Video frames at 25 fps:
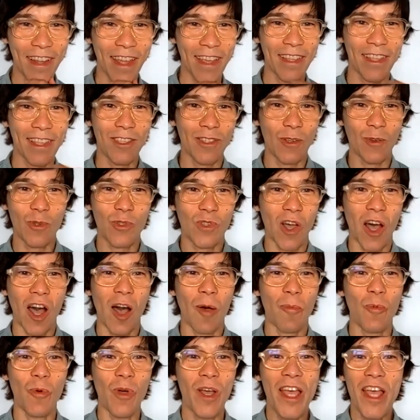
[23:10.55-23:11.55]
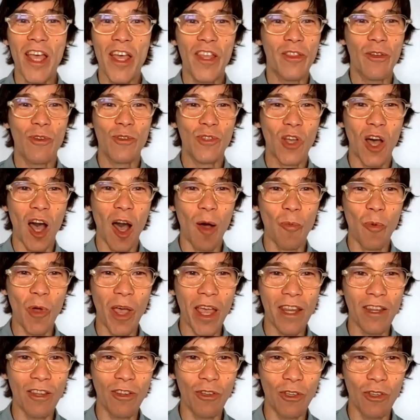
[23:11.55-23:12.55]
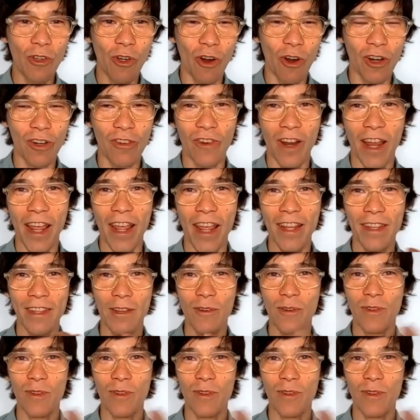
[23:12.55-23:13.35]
like, because there was a Hopway in New York, right?